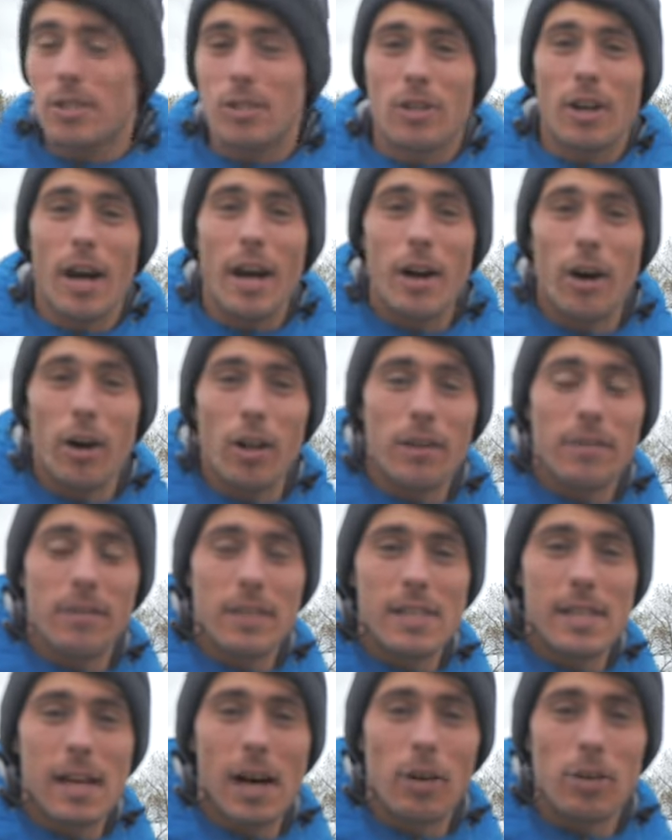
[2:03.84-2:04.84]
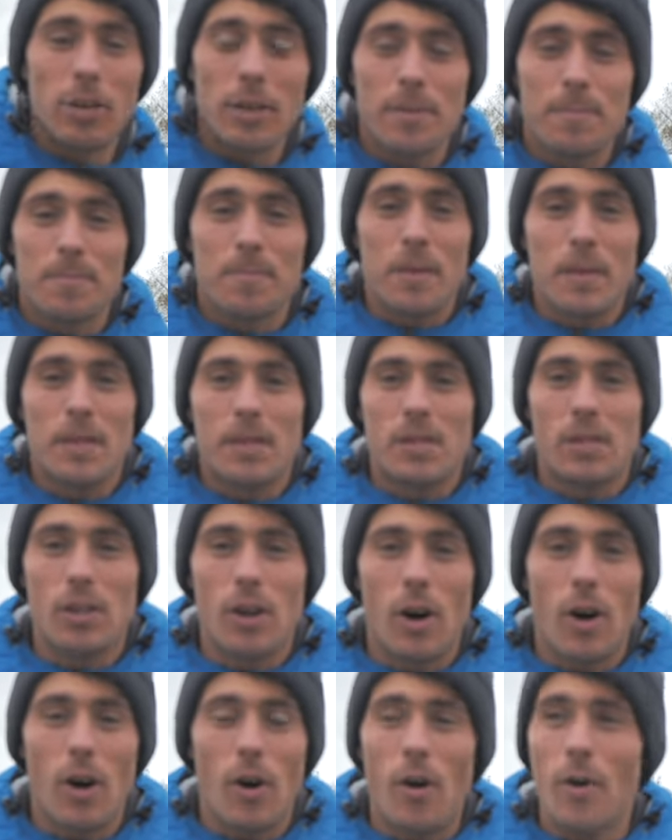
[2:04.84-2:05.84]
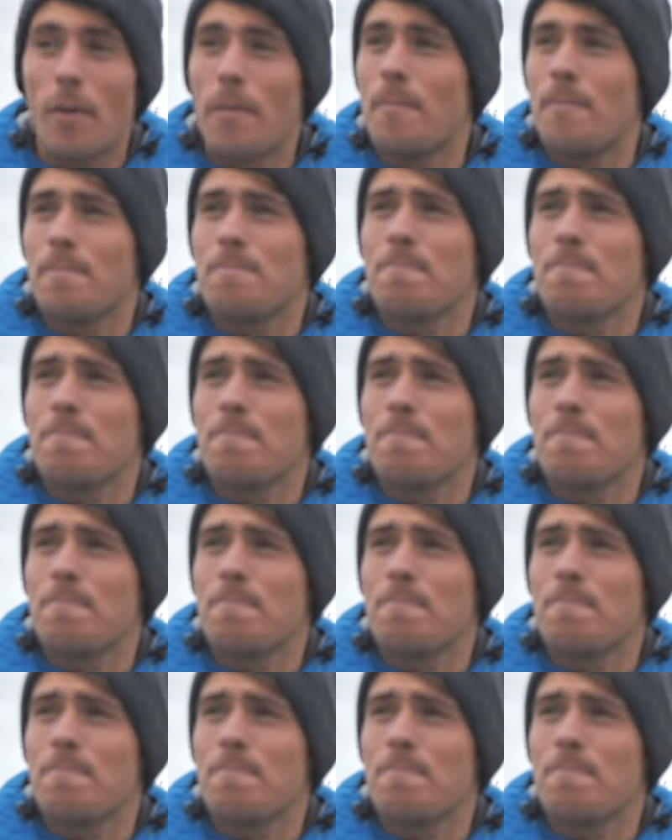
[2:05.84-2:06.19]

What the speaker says: to try all of this out. So,